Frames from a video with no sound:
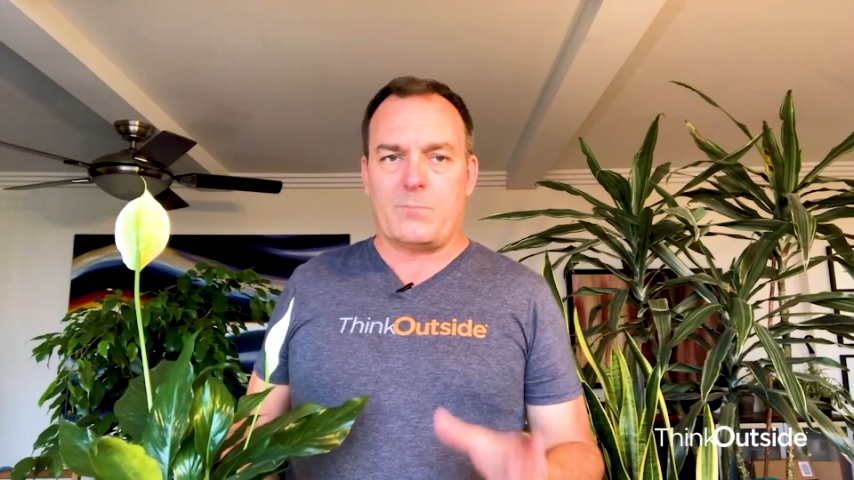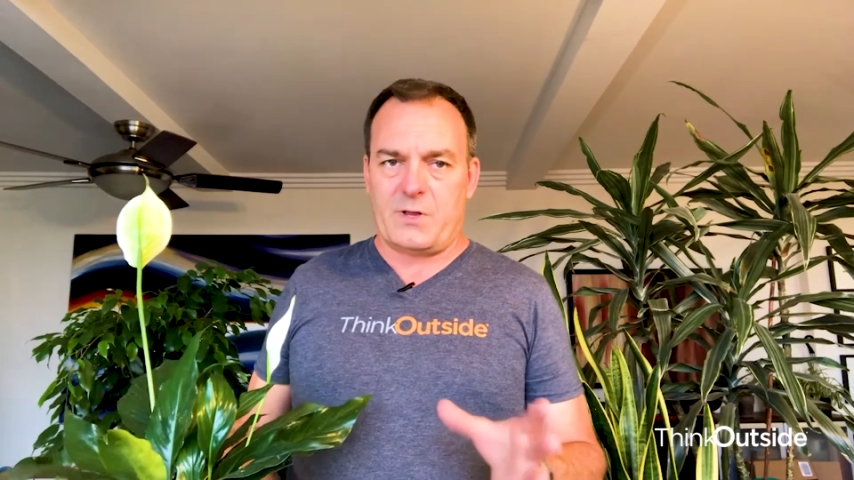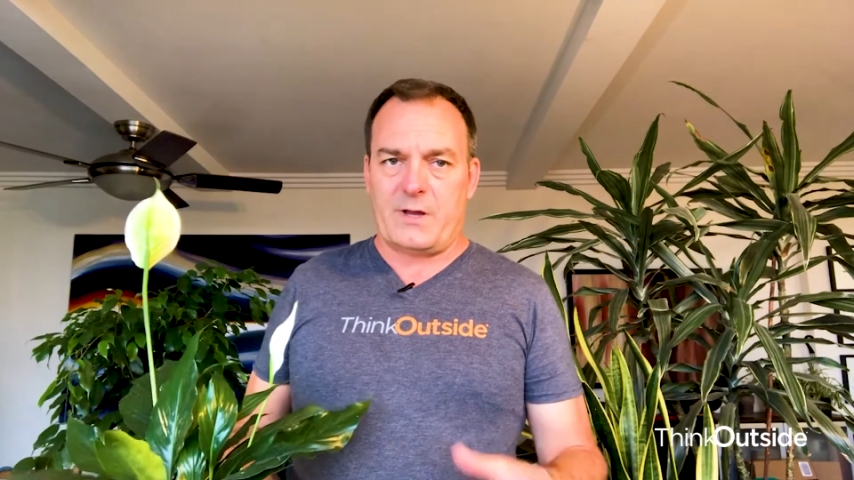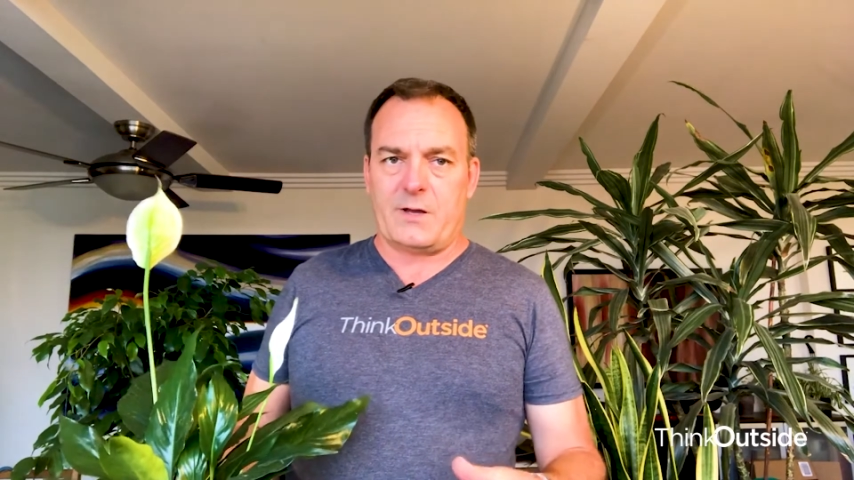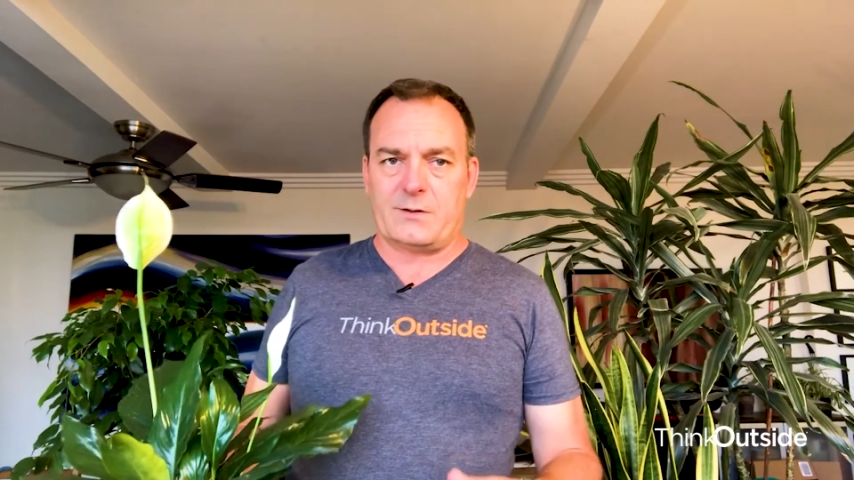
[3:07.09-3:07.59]

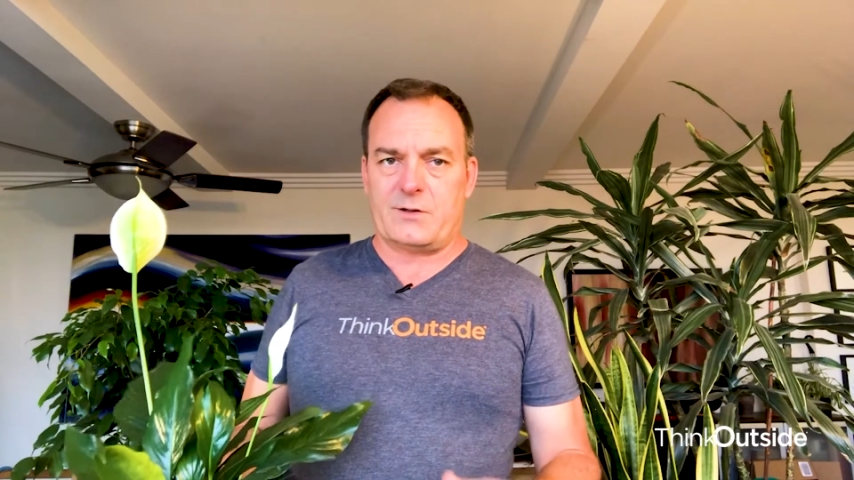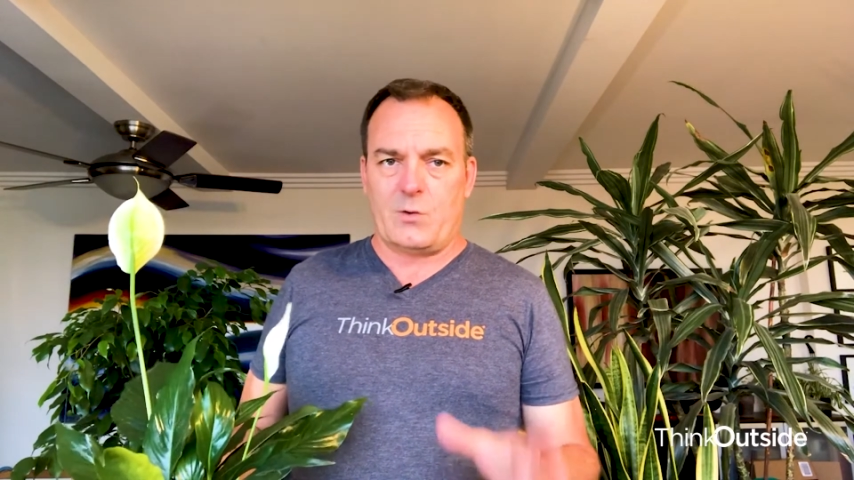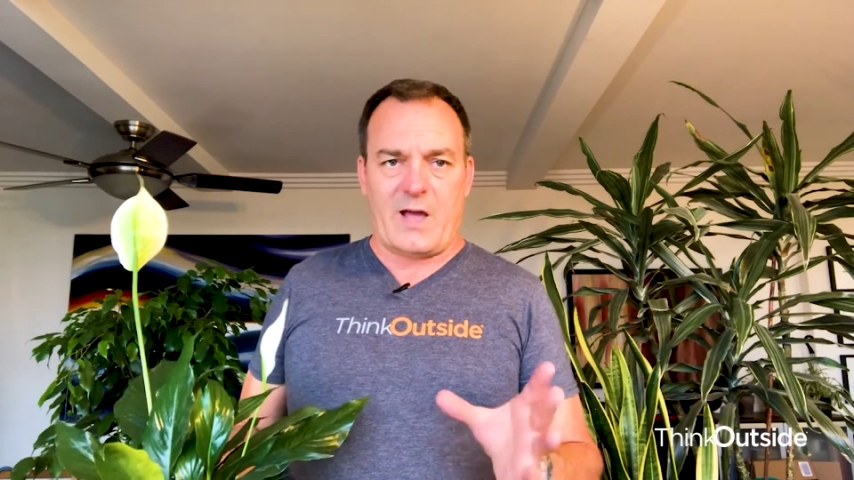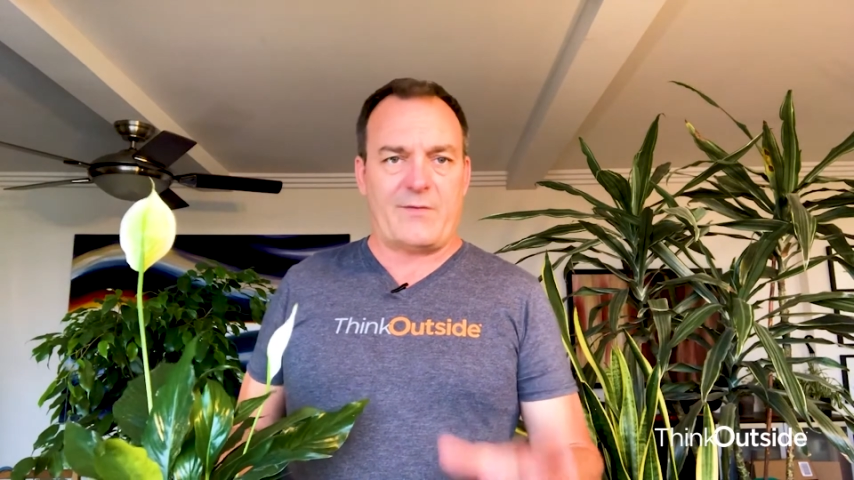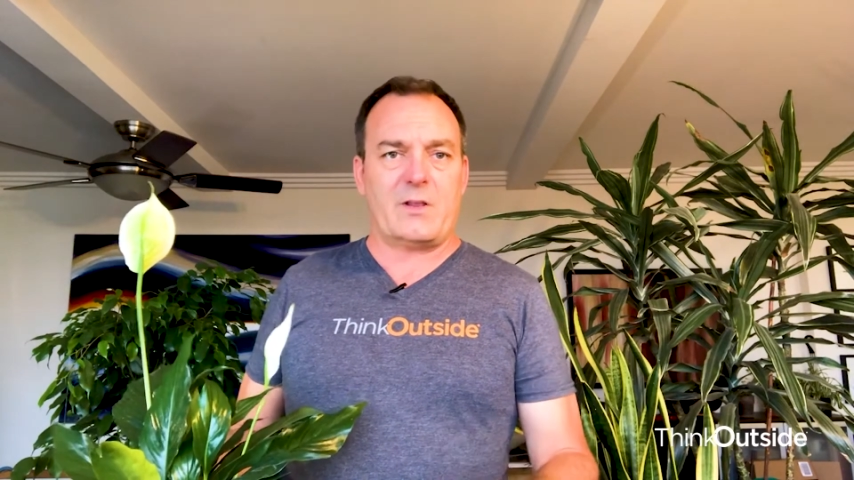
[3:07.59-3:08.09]
plants you
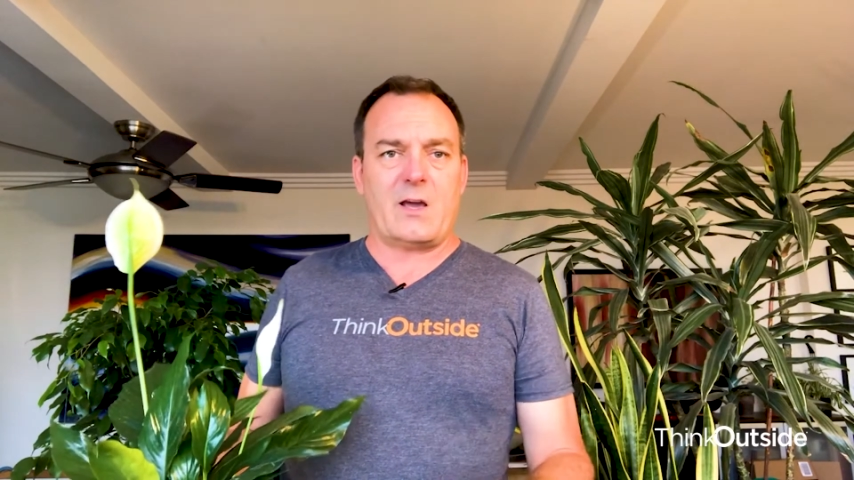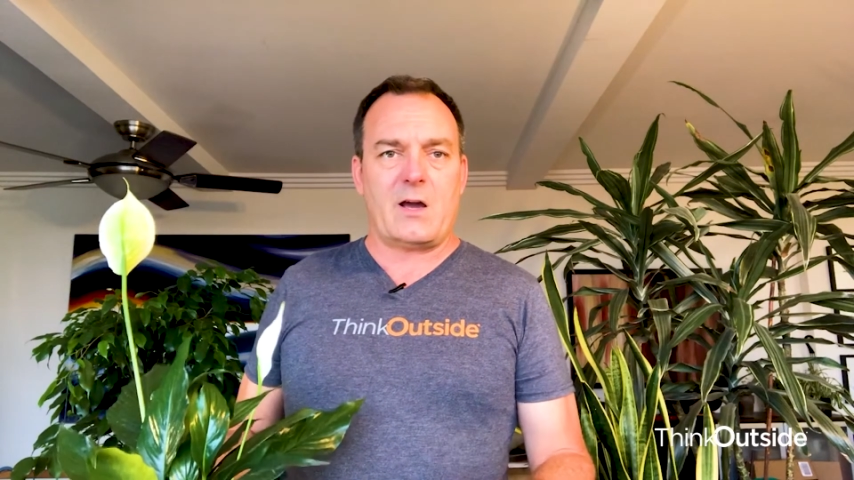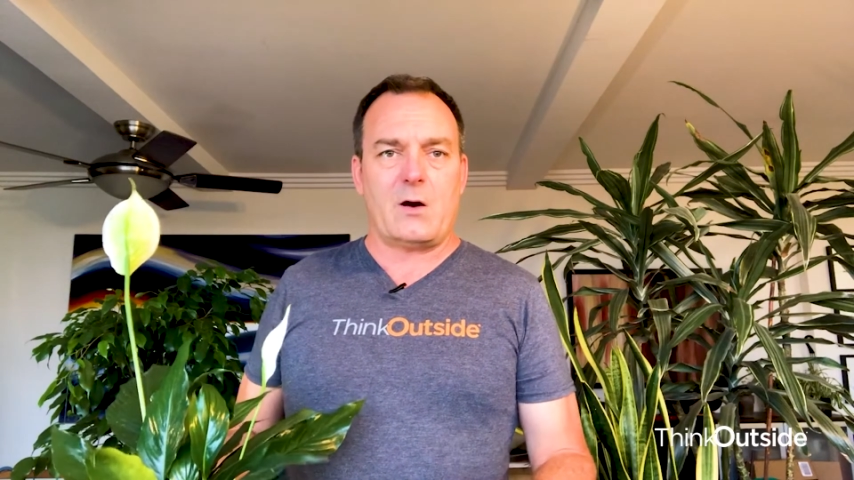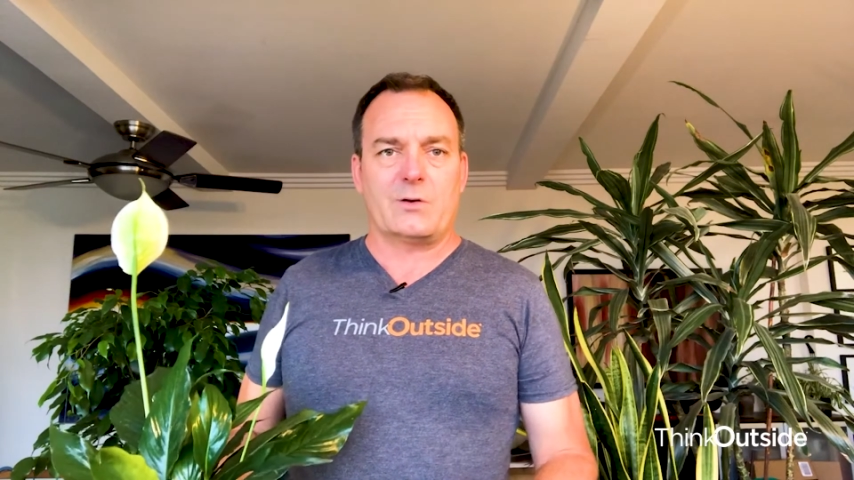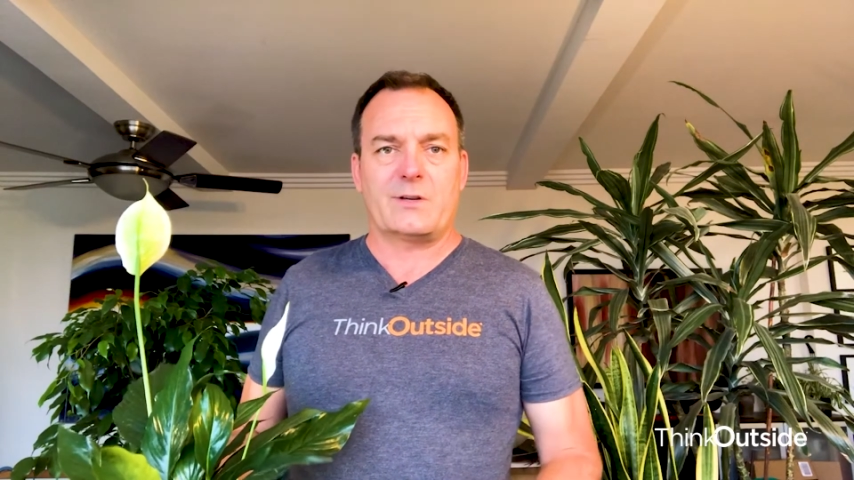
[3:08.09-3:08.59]
have in the
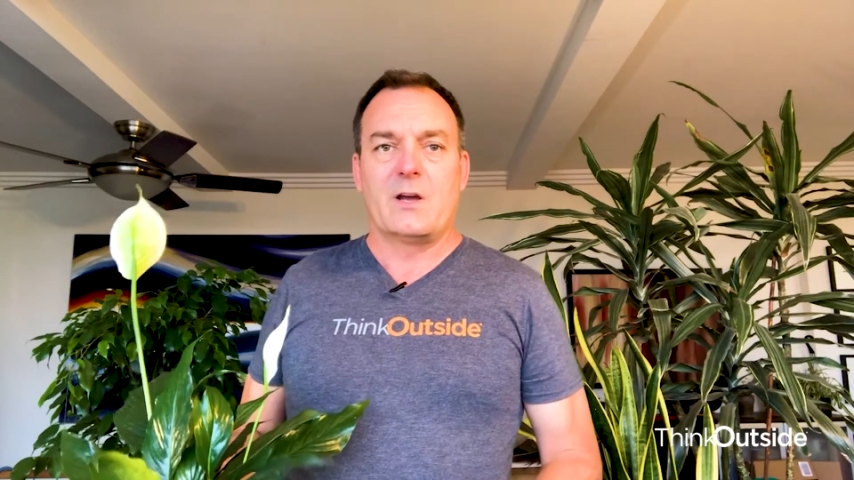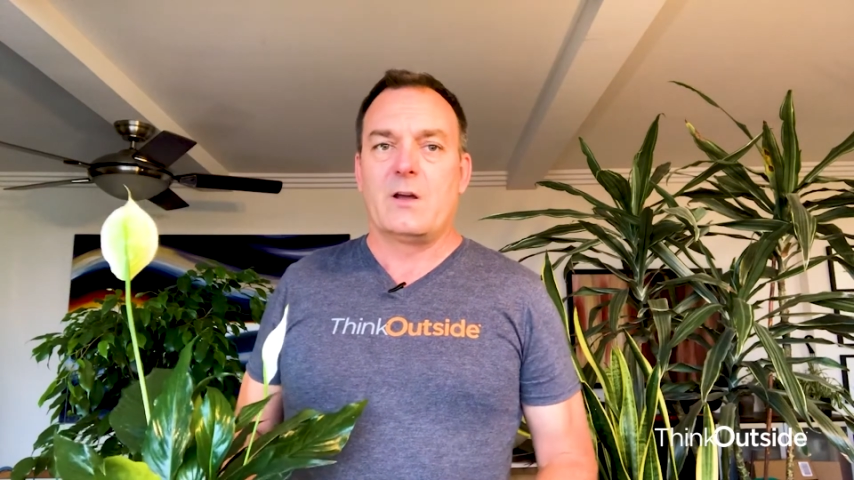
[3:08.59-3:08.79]
house